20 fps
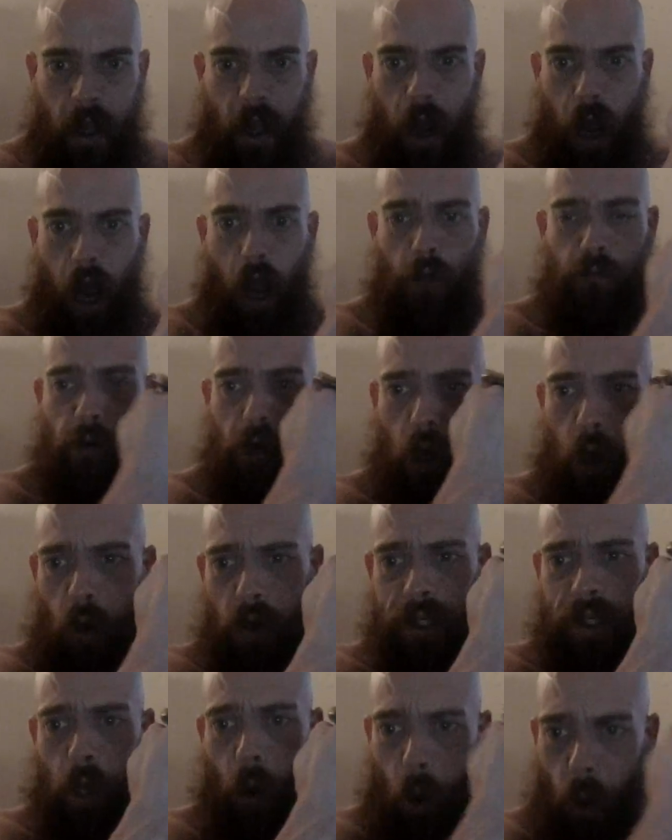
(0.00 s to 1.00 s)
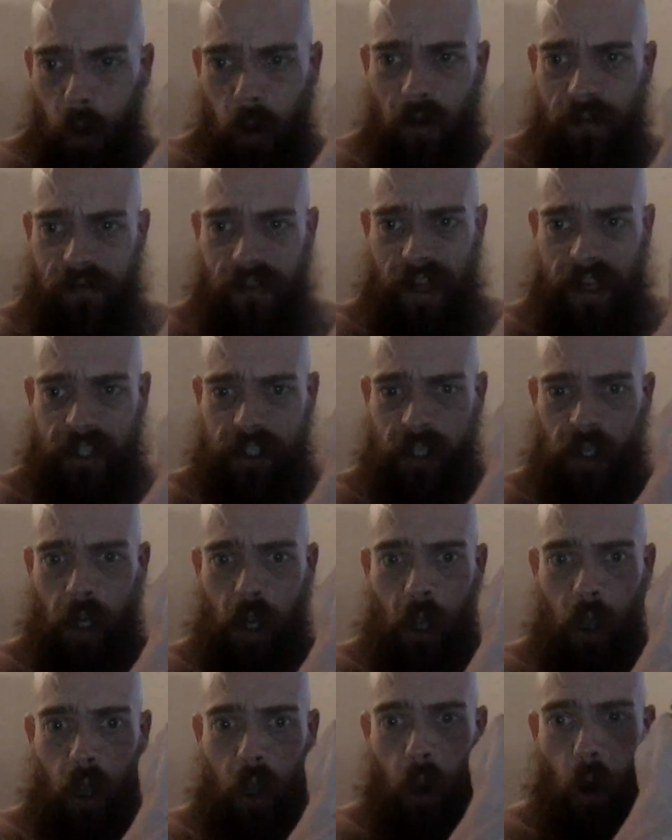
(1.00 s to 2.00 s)
I'm recording all of
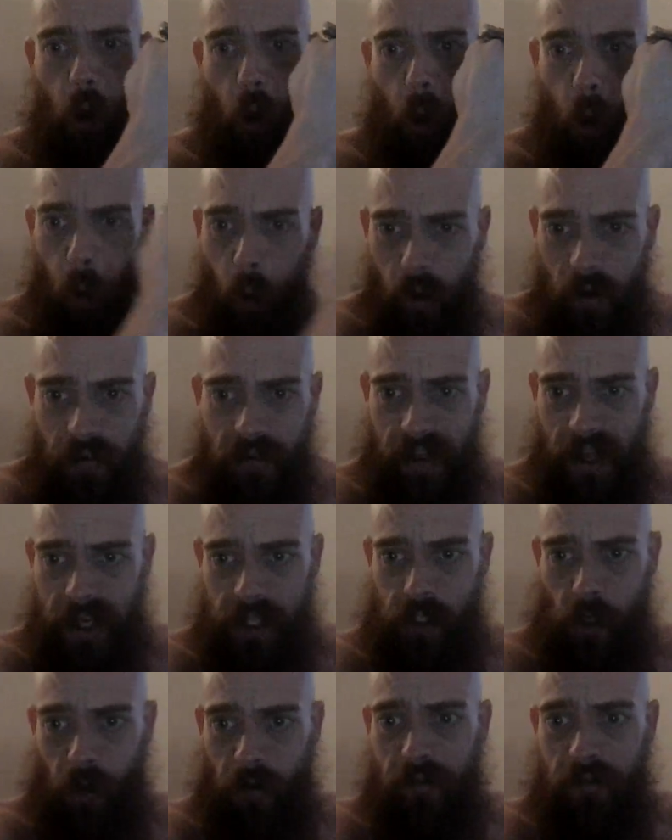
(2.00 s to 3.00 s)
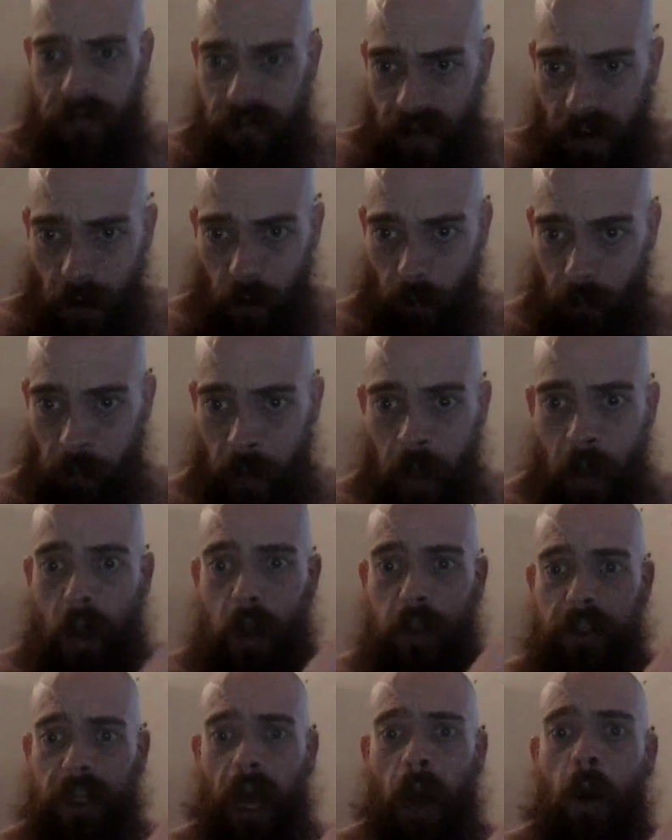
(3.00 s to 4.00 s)
this on film.
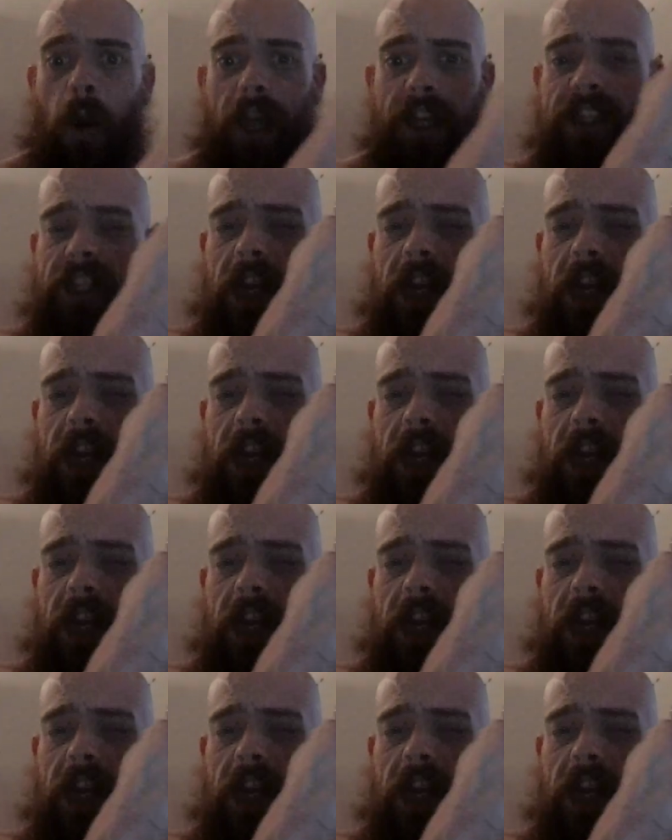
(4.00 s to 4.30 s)
Now, it's